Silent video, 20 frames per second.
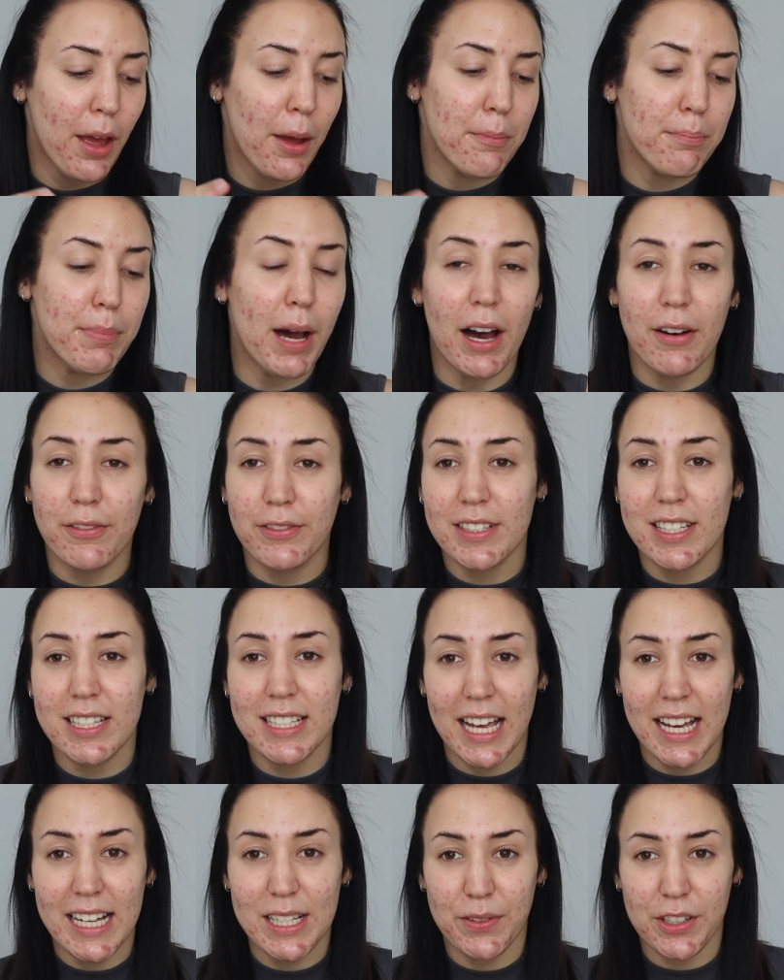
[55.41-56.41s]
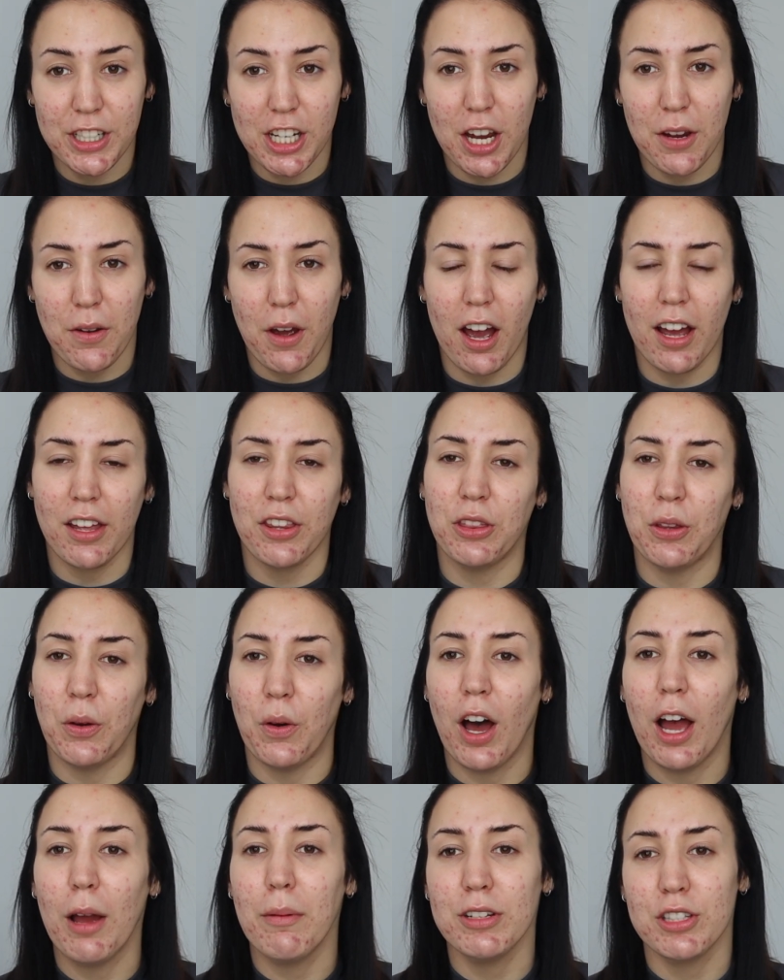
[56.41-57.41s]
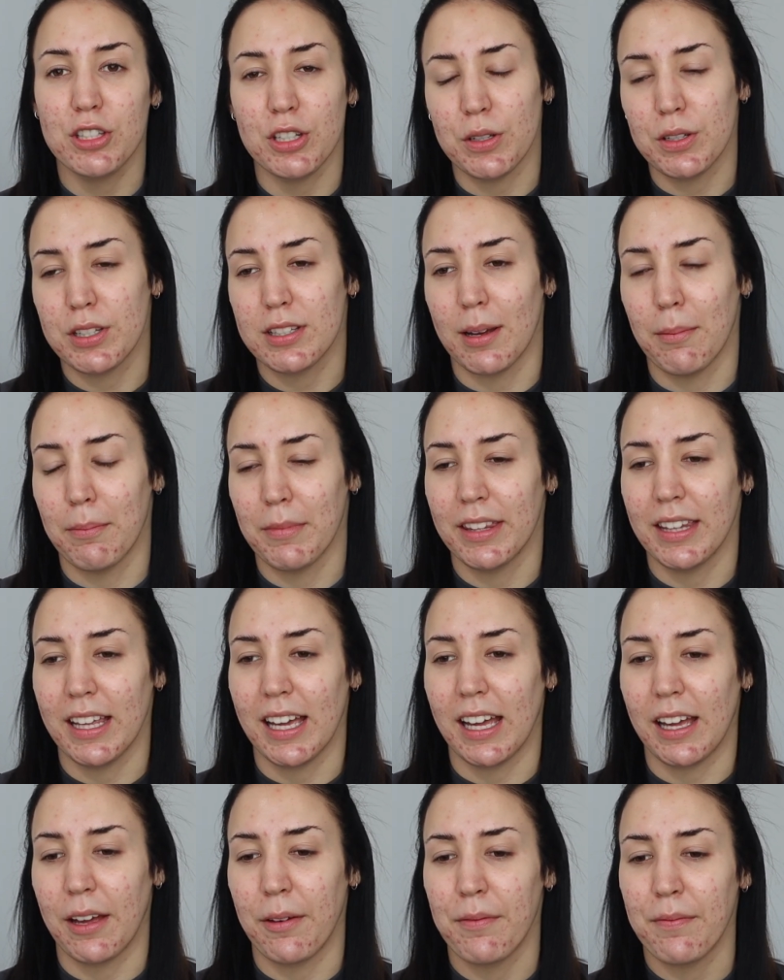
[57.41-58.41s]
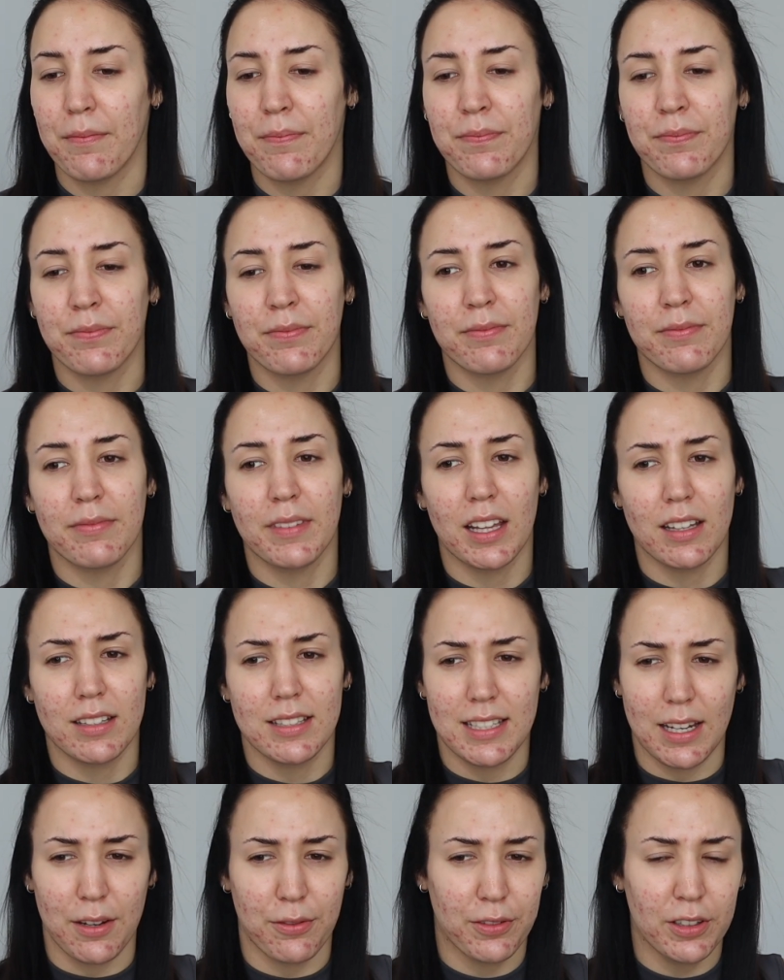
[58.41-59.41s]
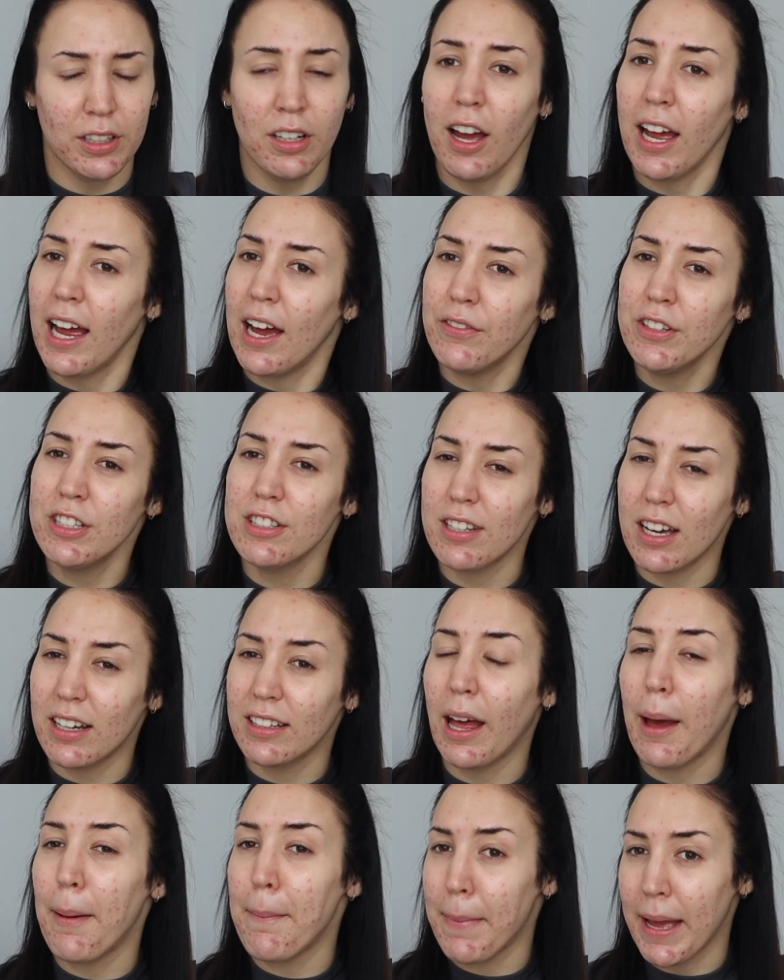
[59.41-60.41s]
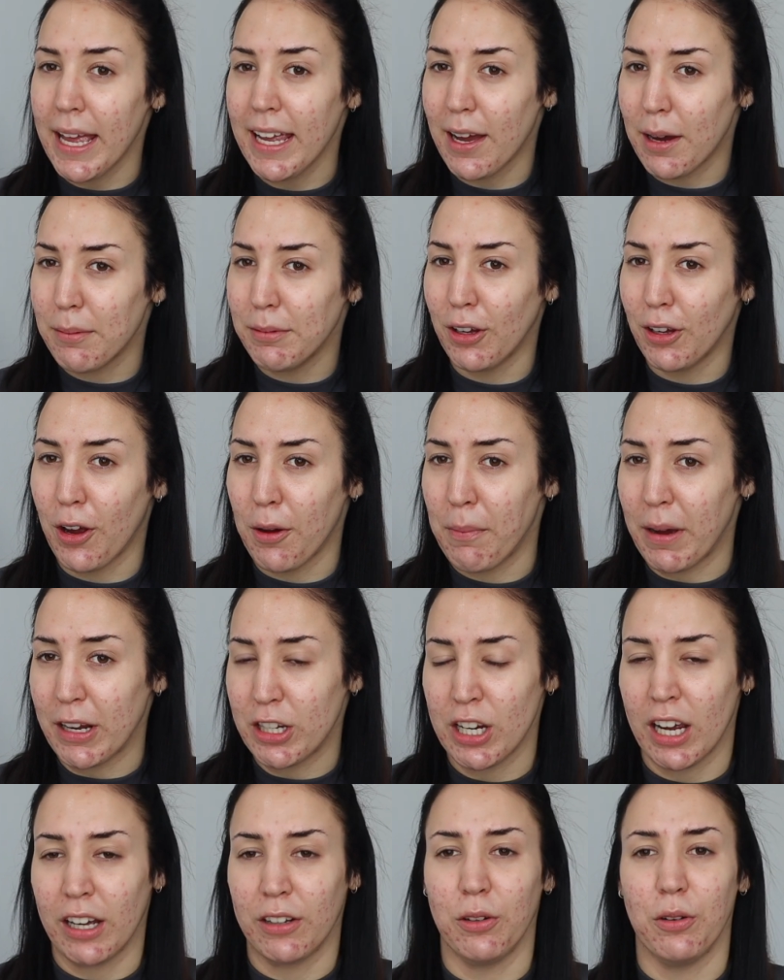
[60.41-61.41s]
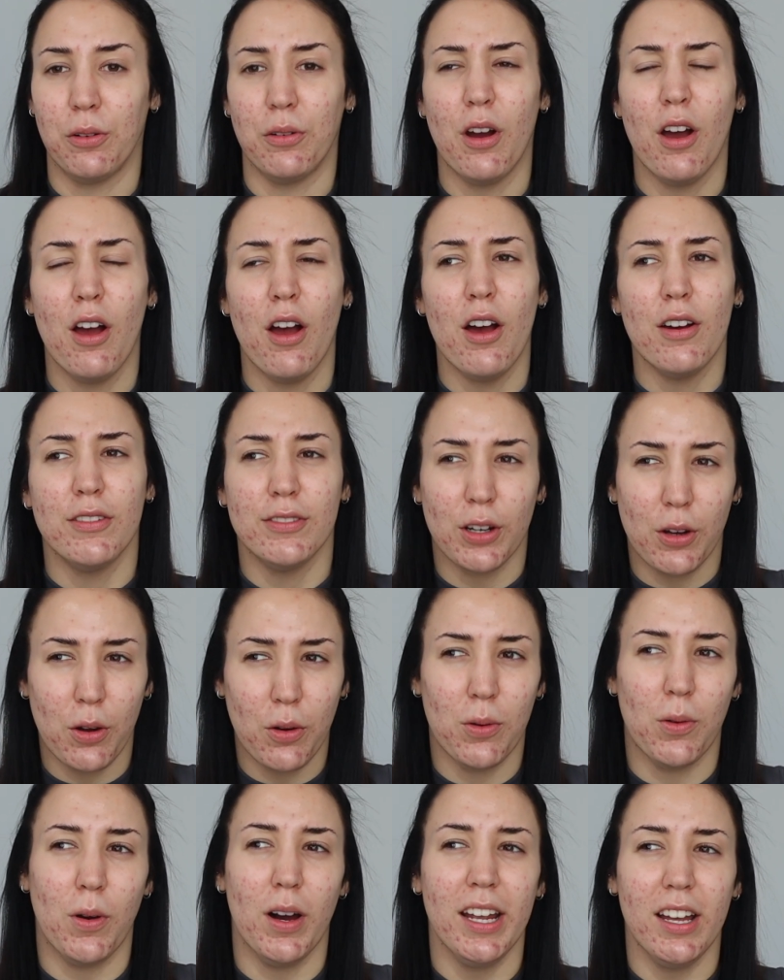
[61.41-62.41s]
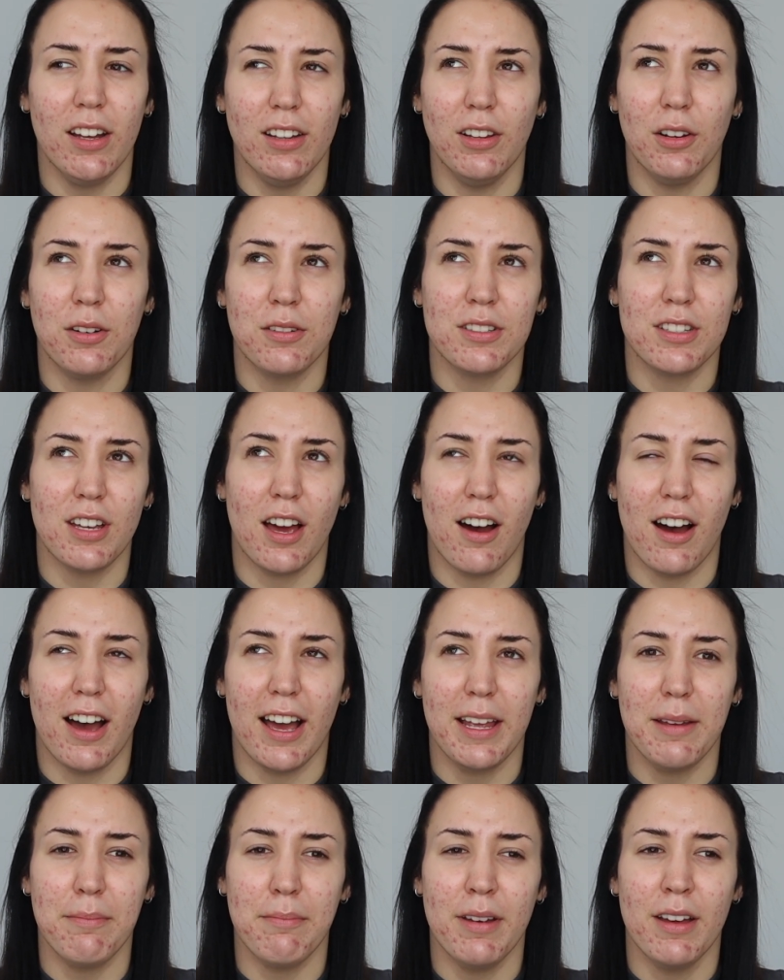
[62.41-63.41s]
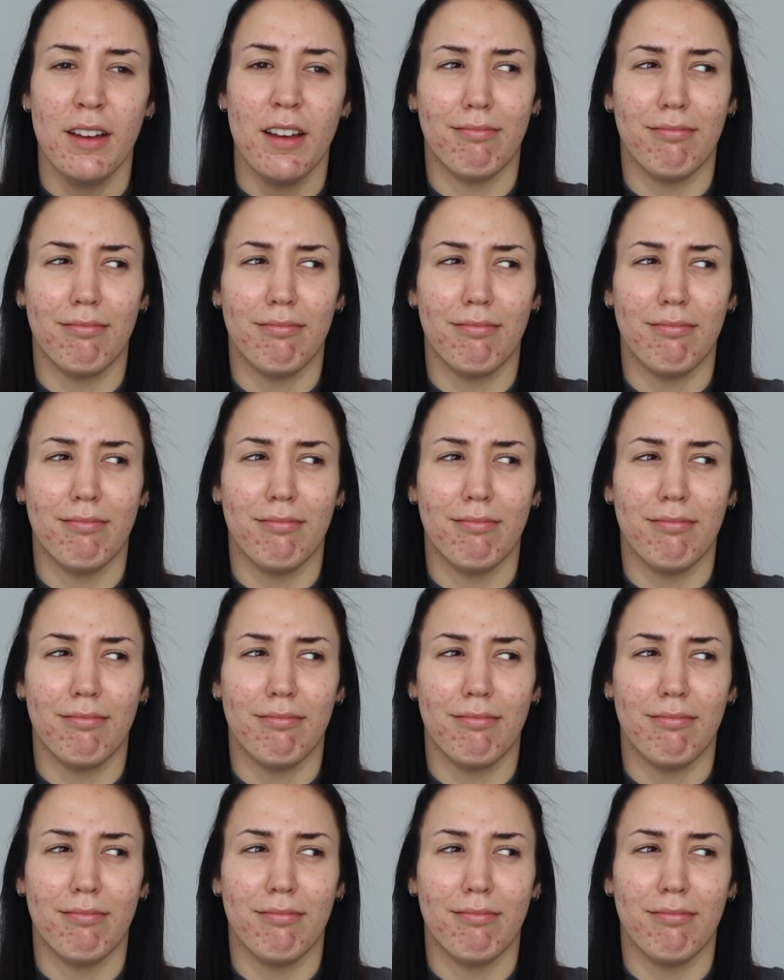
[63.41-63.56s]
But for today's video, I thought I would do something different. I haven't done a makeup on my channel for quite a long time.